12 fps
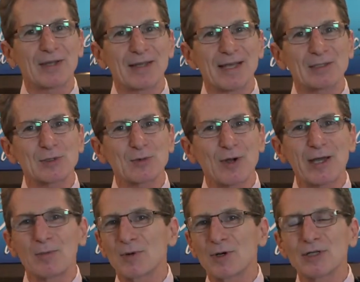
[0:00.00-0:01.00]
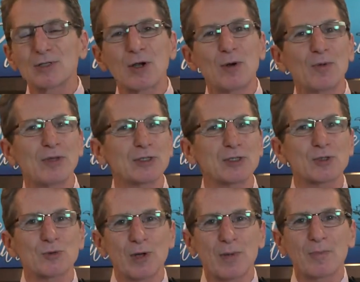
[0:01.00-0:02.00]
That's right, we're going to go with a
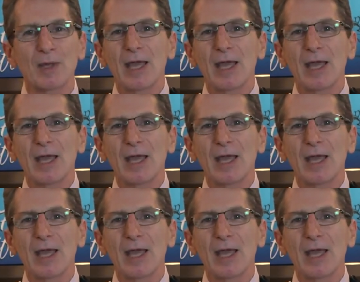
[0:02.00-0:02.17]
shrimp.